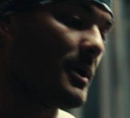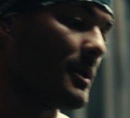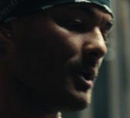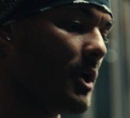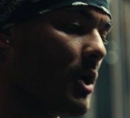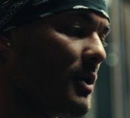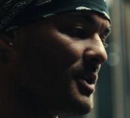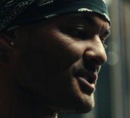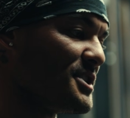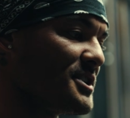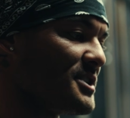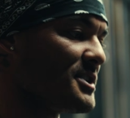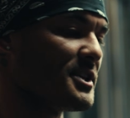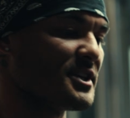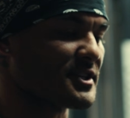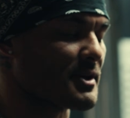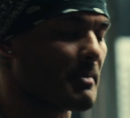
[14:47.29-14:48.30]
You know,
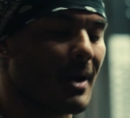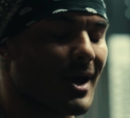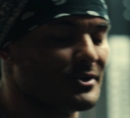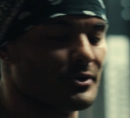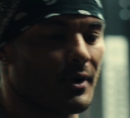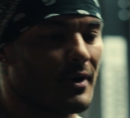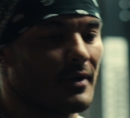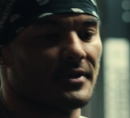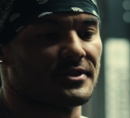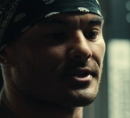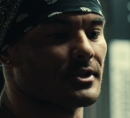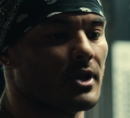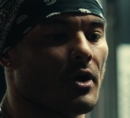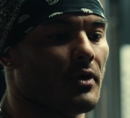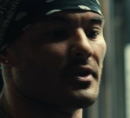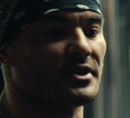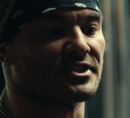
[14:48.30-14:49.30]
I'm not doing this
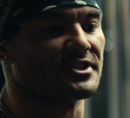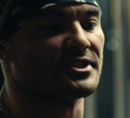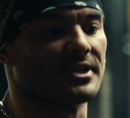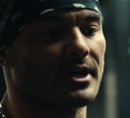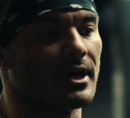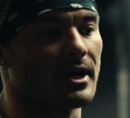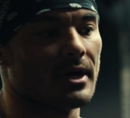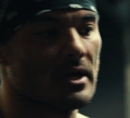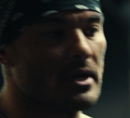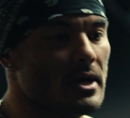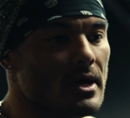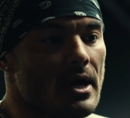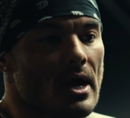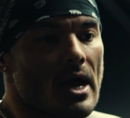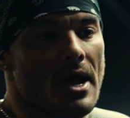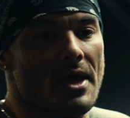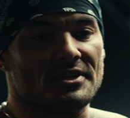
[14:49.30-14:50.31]
alone. This is
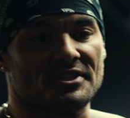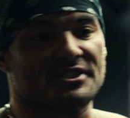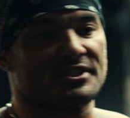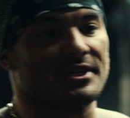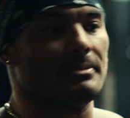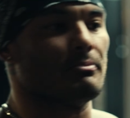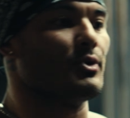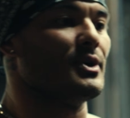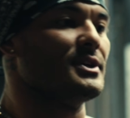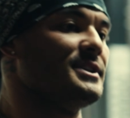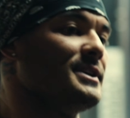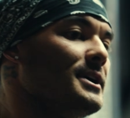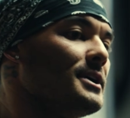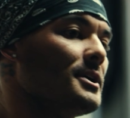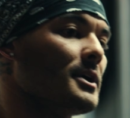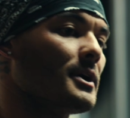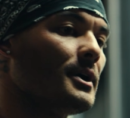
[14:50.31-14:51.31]
Team
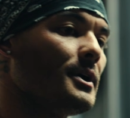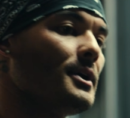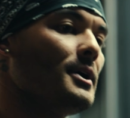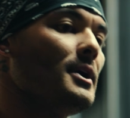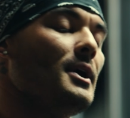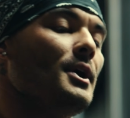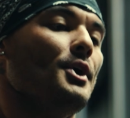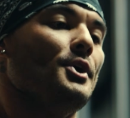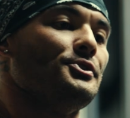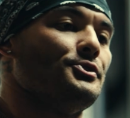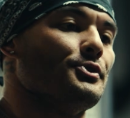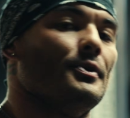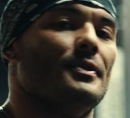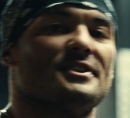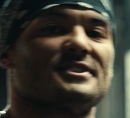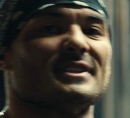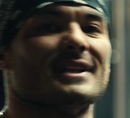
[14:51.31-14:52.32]
Buendia
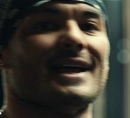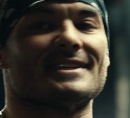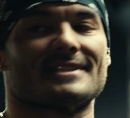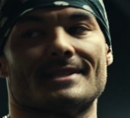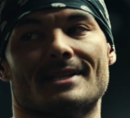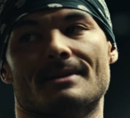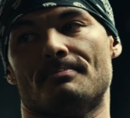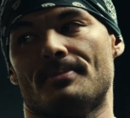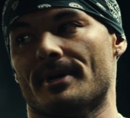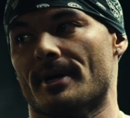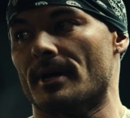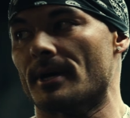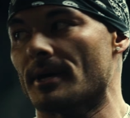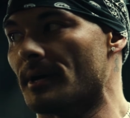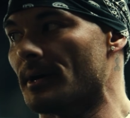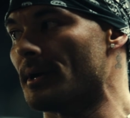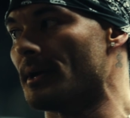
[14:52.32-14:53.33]
doing this last Olympia.
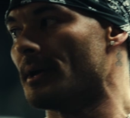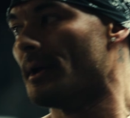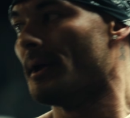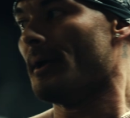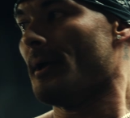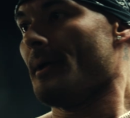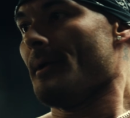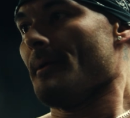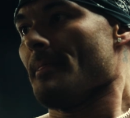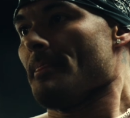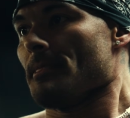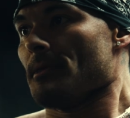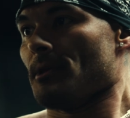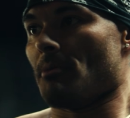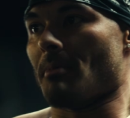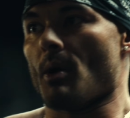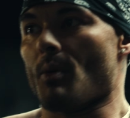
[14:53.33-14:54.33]

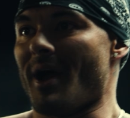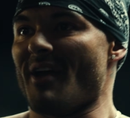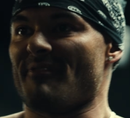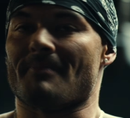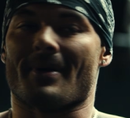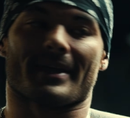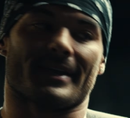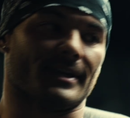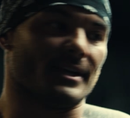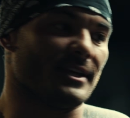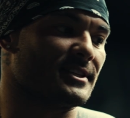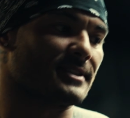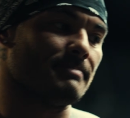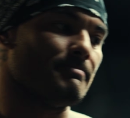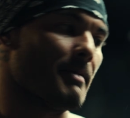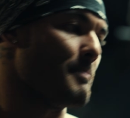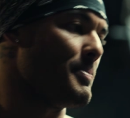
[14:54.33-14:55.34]
You know, my wife, my
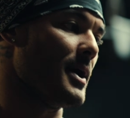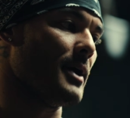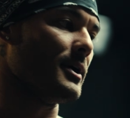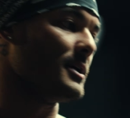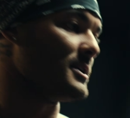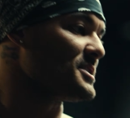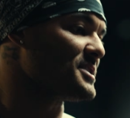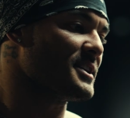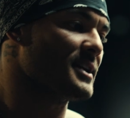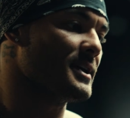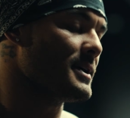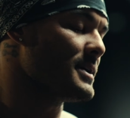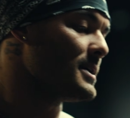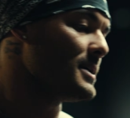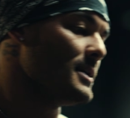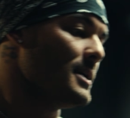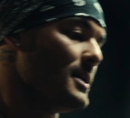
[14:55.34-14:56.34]
kids, my parents,
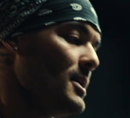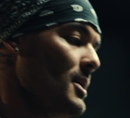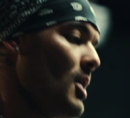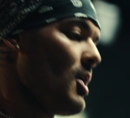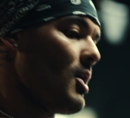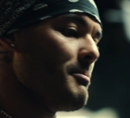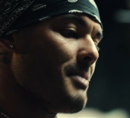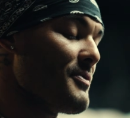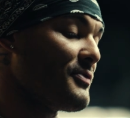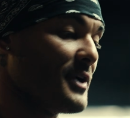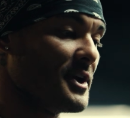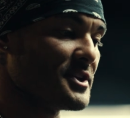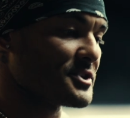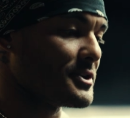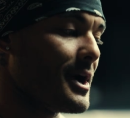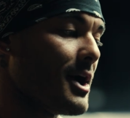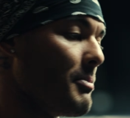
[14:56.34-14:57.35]
my
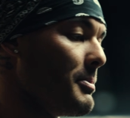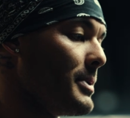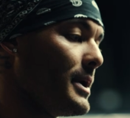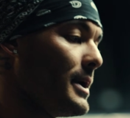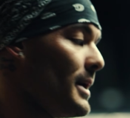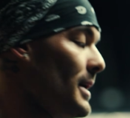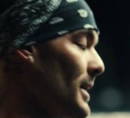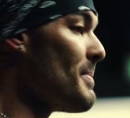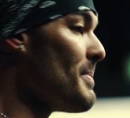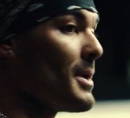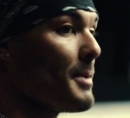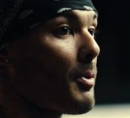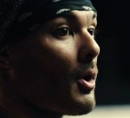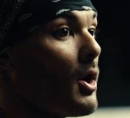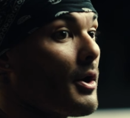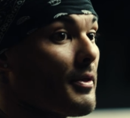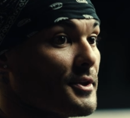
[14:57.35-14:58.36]
friends around me, been a
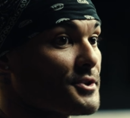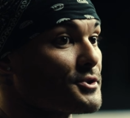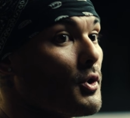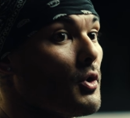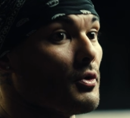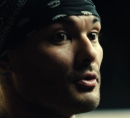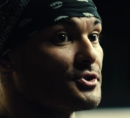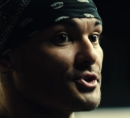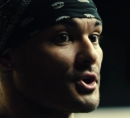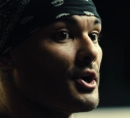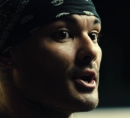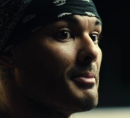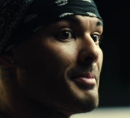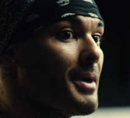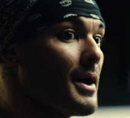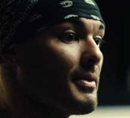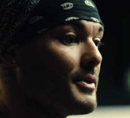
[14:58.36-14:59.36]
part of this whole journey,
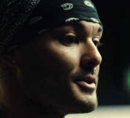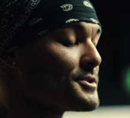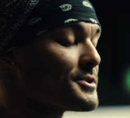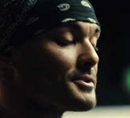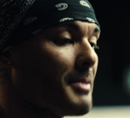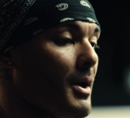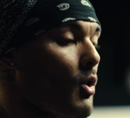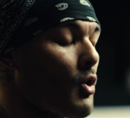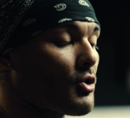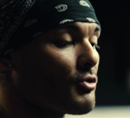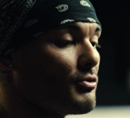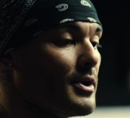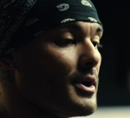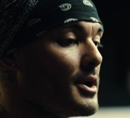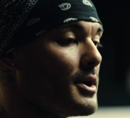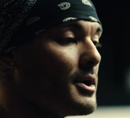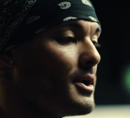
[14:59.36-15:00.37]
man, my whole
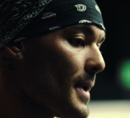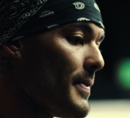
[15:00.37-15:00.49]
career.